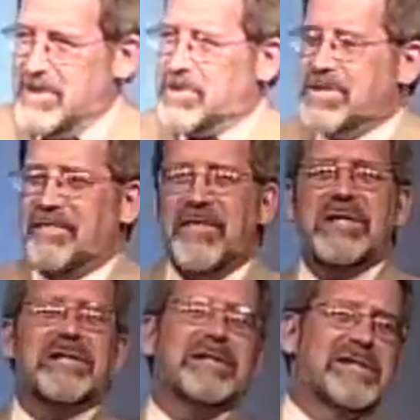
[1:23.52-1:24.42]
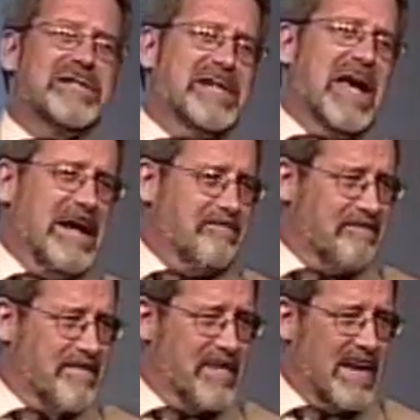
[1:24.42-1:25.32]
suffice it to say,
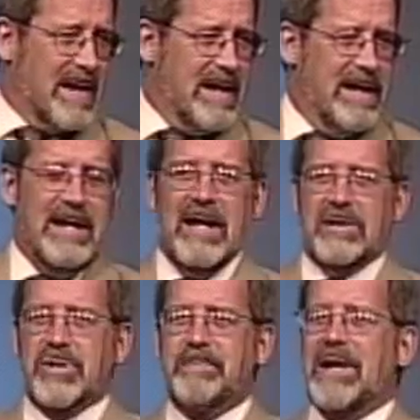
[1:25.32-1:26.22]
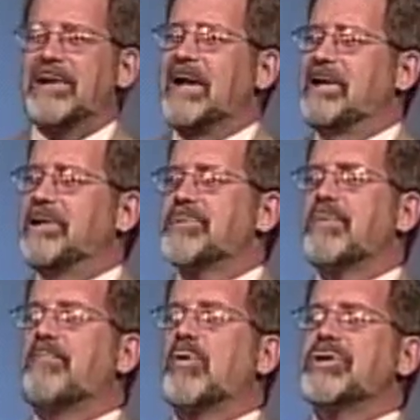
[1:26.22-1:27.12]
he had spent a
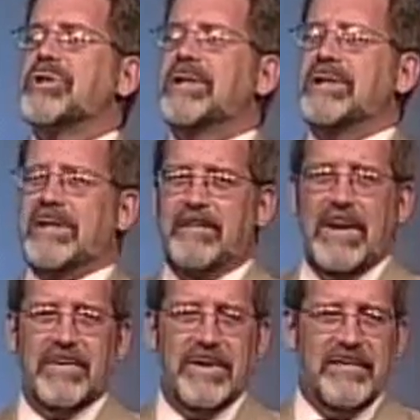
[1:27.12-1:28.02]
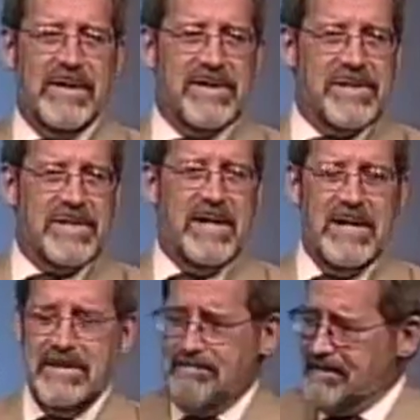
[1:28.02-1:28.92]
disproportionate amount of his
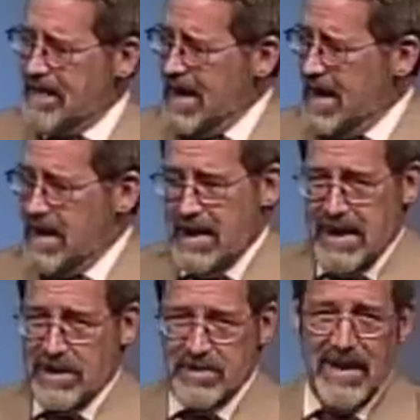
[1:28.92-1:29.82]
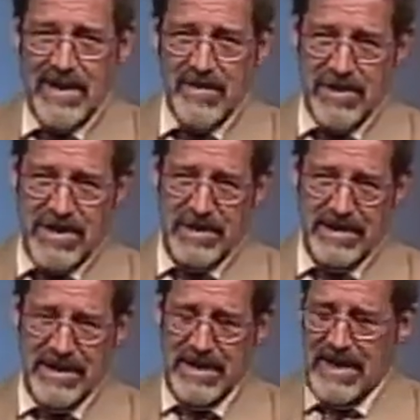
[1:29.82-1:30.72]
time, as many of us did
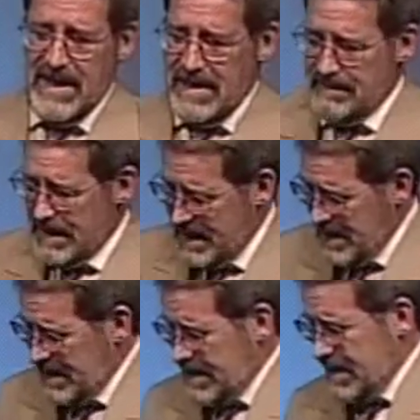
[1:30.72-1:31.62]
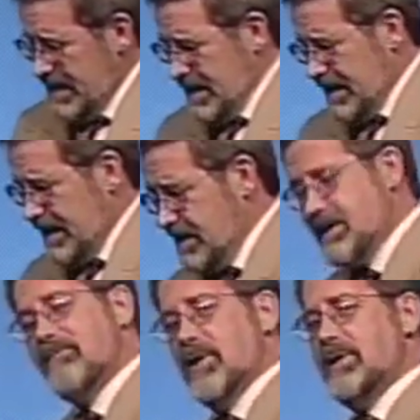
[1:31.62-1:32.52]
in the day,
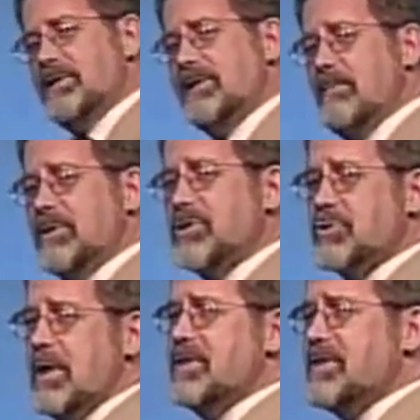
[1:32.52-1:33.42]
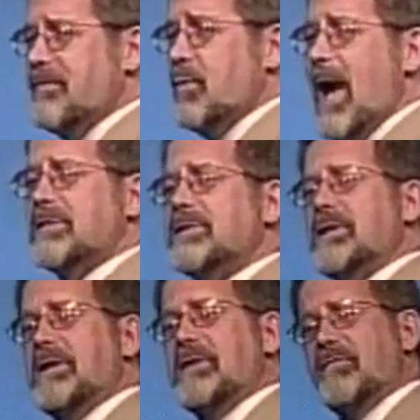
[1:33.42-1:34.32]
endeavoring to demonstrate the
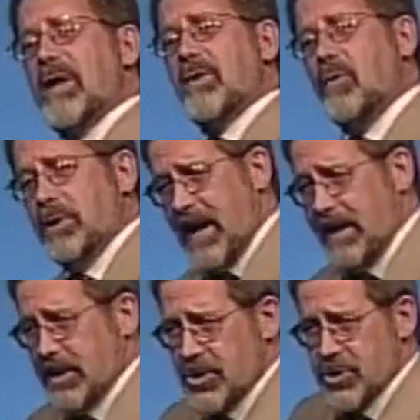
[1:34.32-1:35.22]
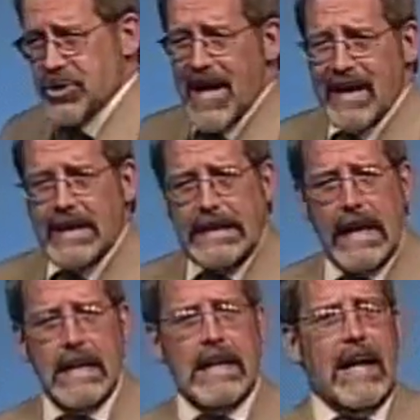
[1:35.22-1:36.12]
veracity of that old adage that
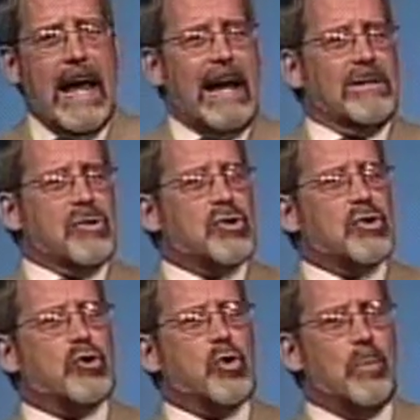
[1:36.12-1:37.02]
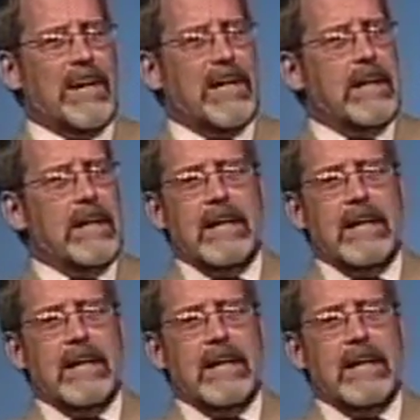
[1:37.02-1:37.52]
young and stupid